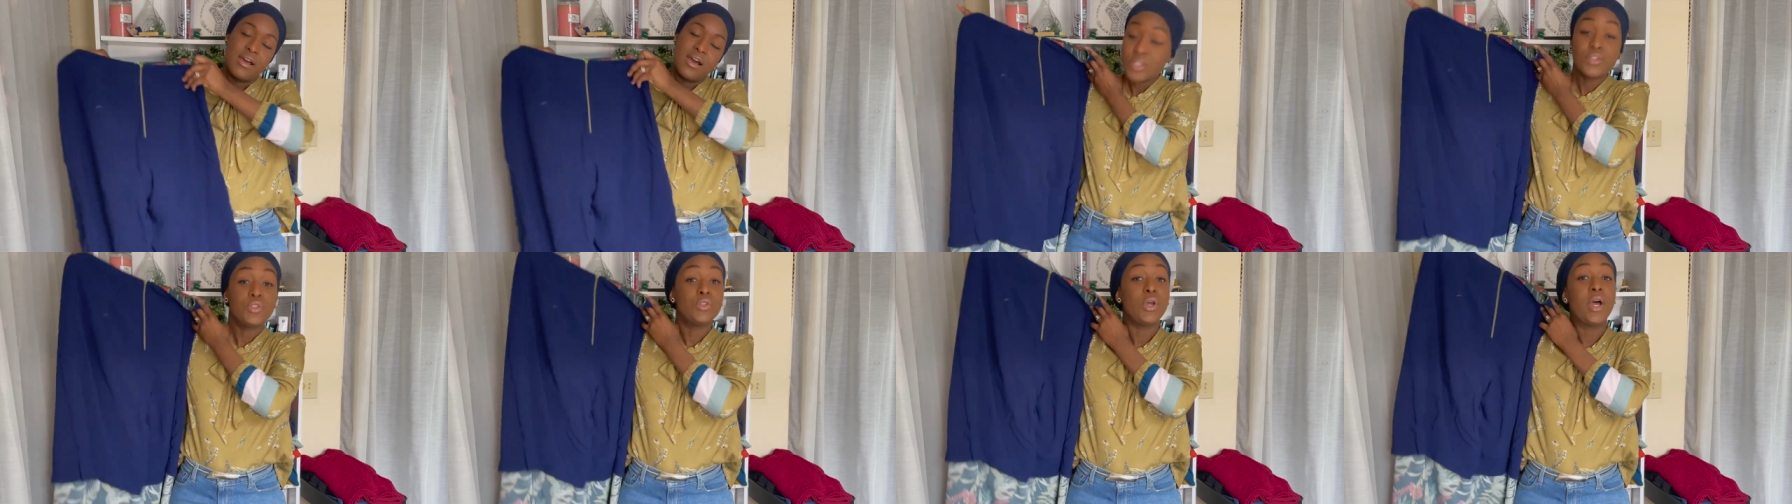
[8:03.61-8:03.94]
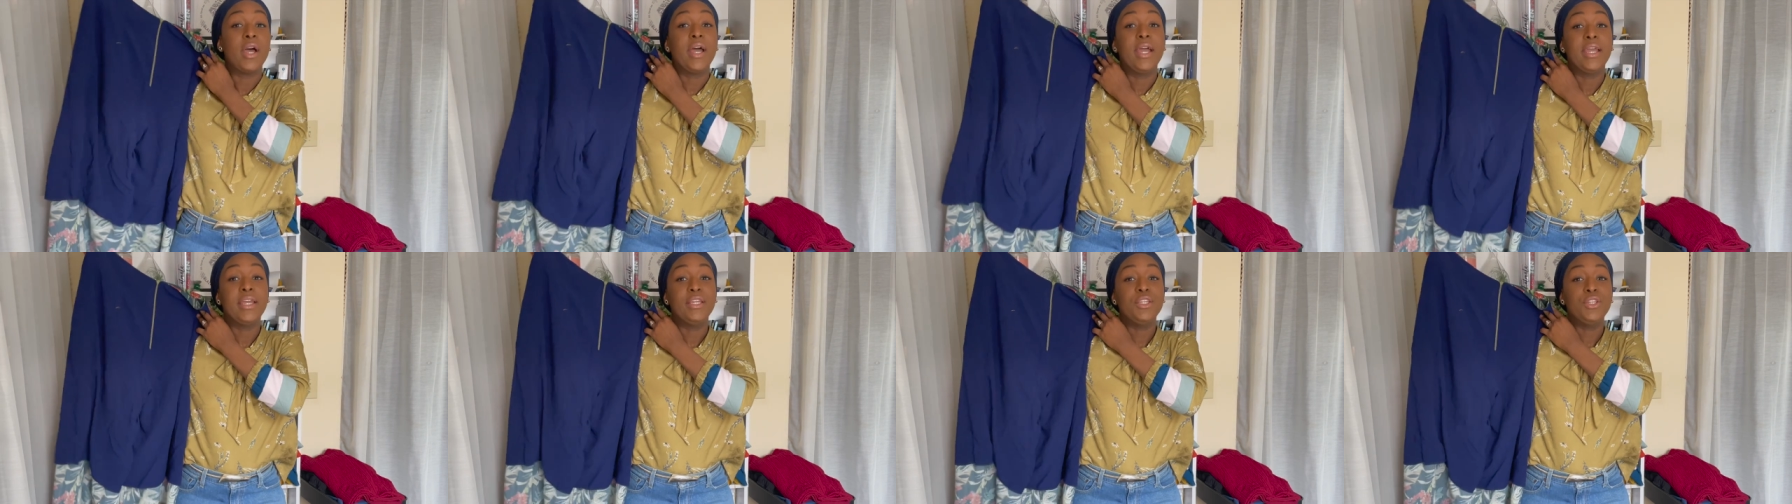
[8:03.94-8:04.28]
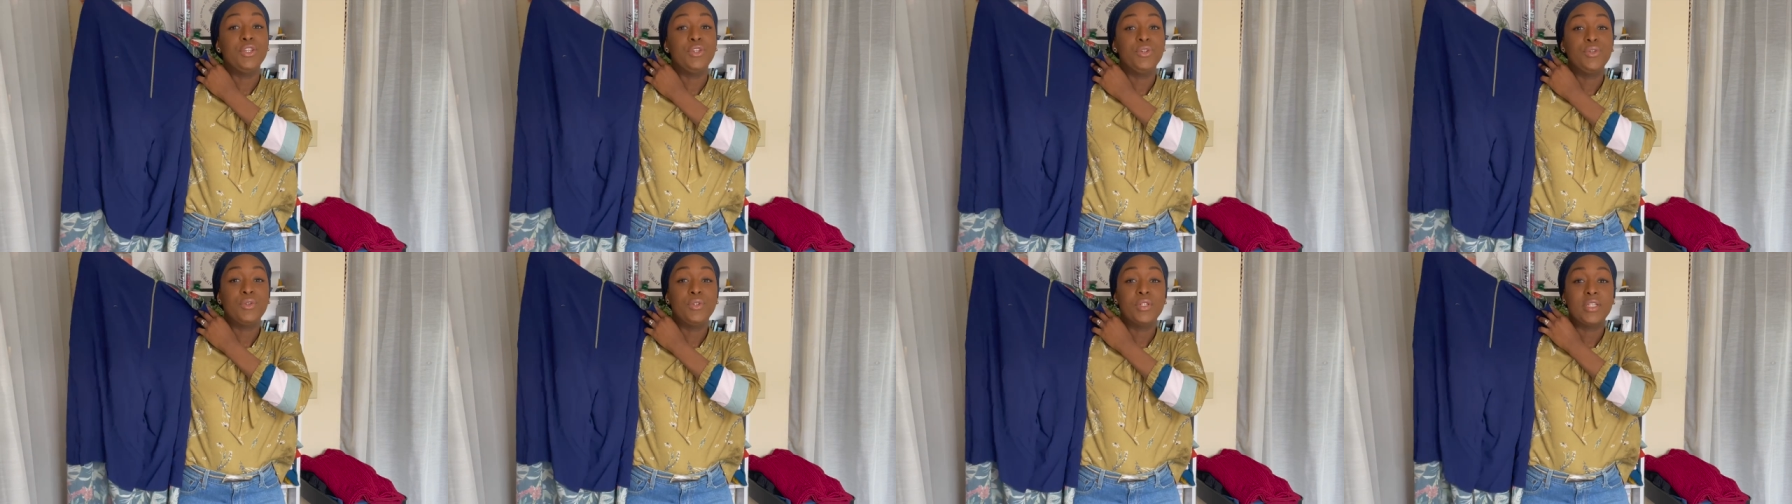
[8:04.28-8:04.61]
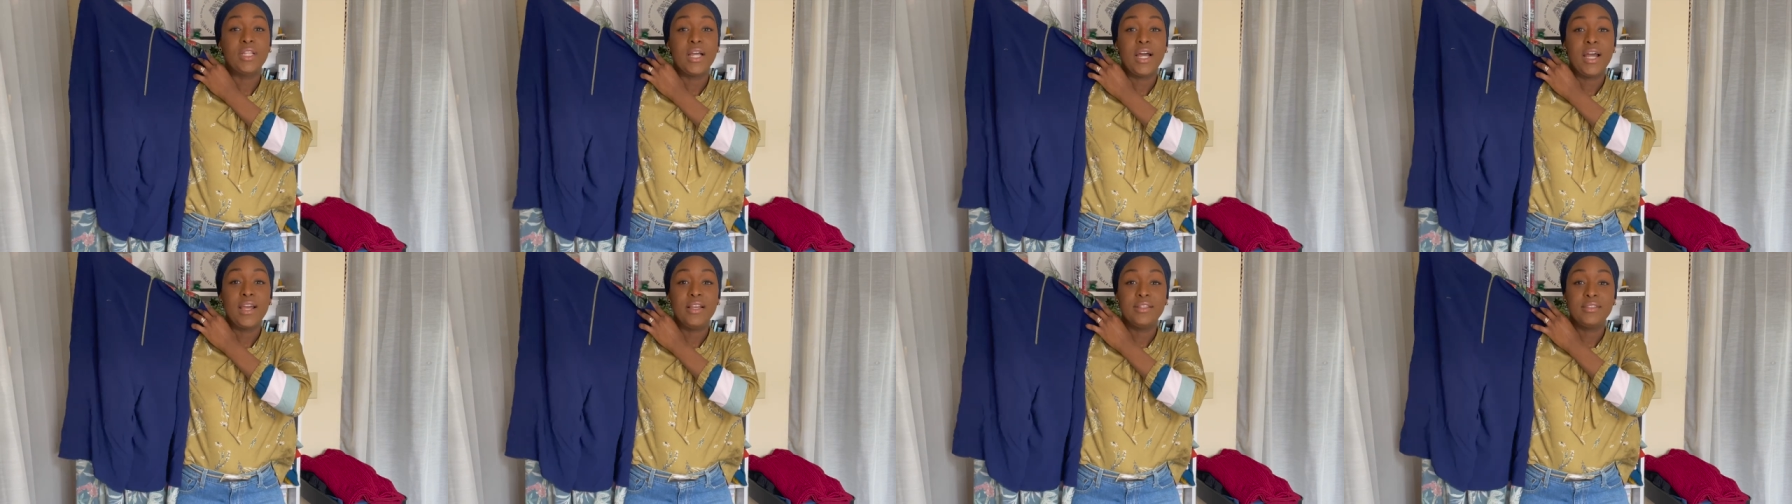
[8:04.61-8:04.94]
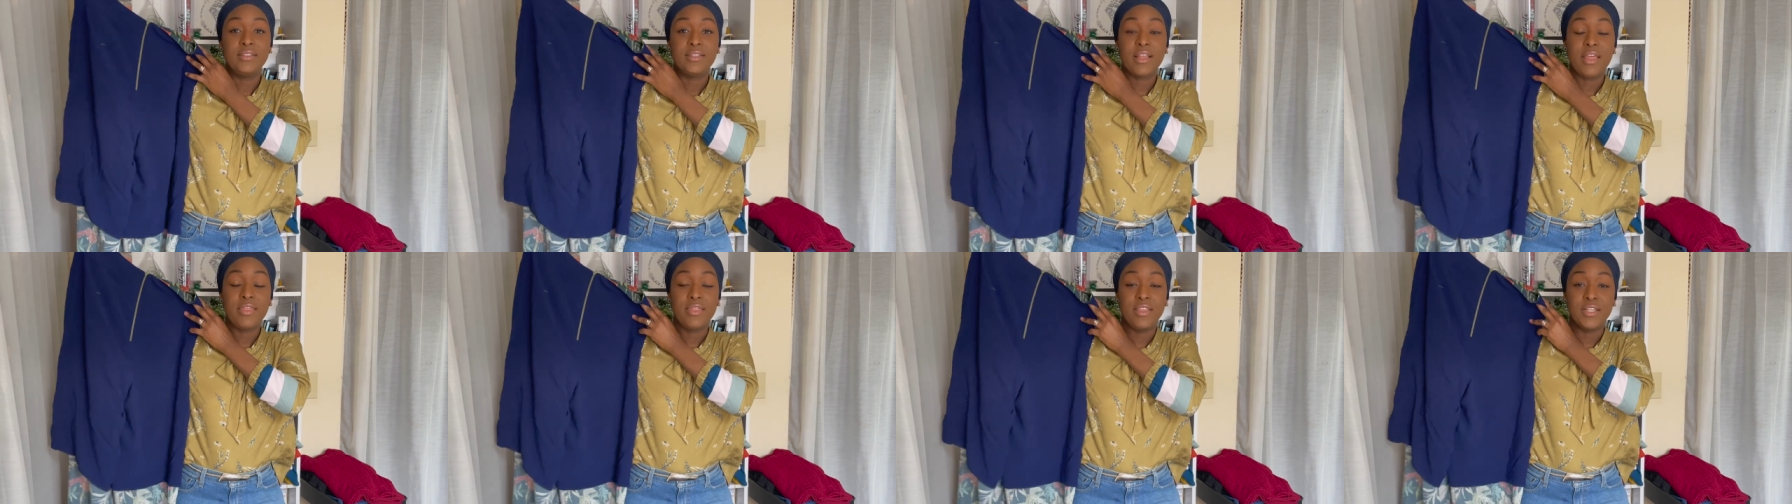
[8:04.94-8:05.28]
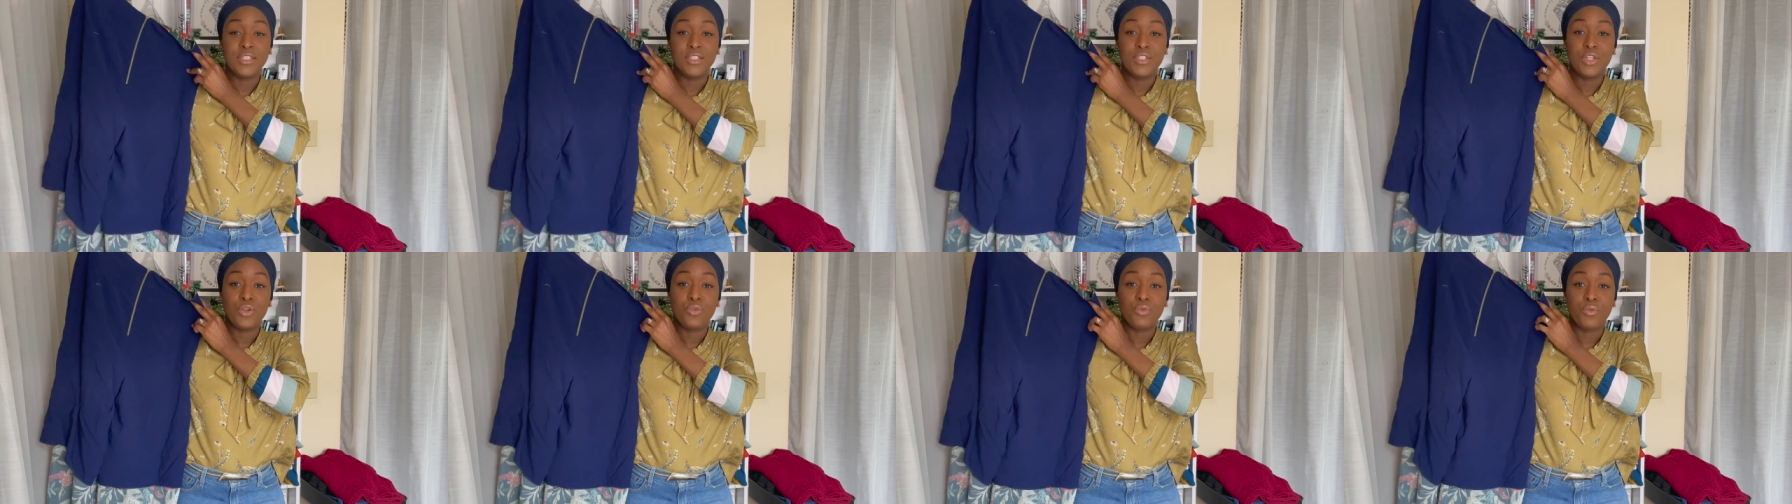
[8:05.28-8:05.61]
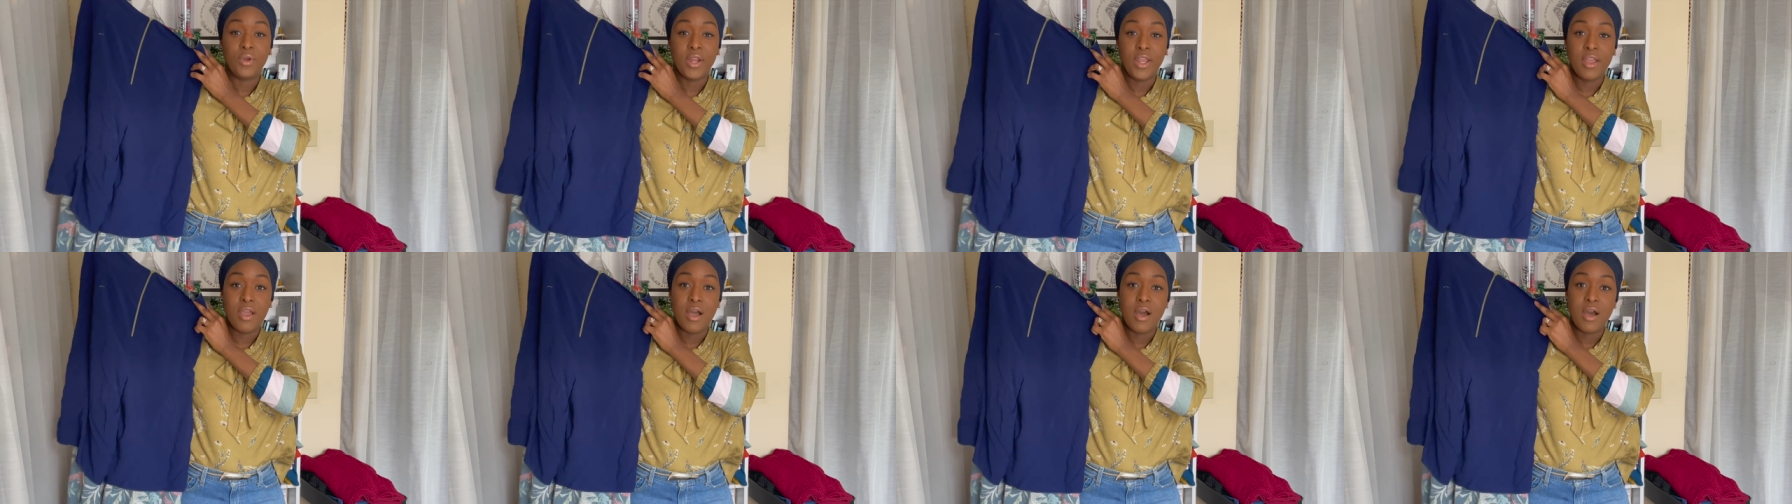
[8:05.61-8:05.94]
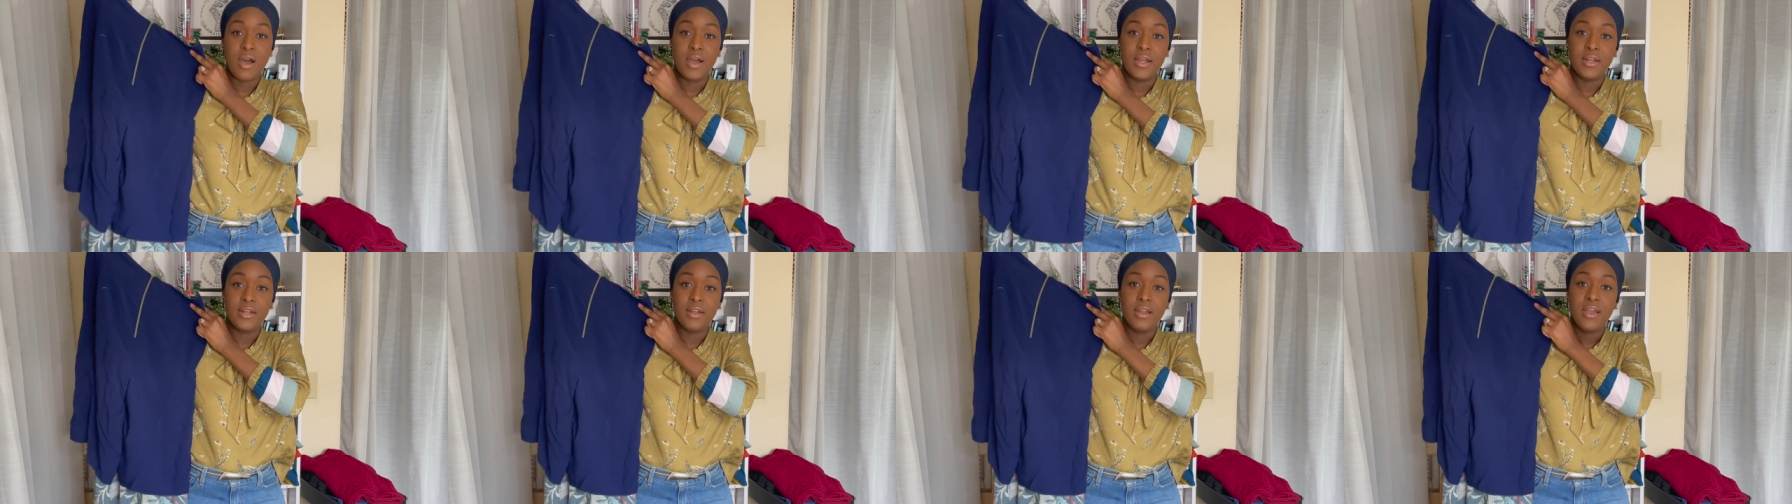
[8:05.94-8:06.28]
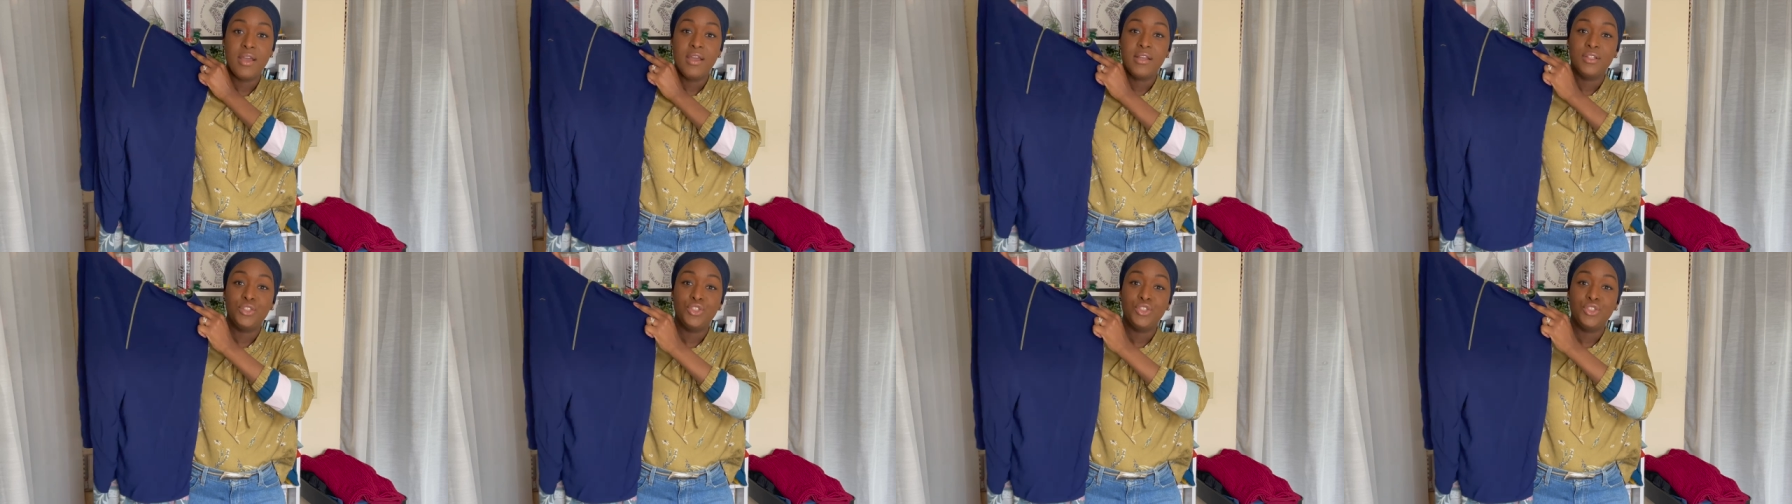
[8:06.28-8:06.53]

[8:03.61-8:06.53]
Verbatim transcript: so I utilized this rayon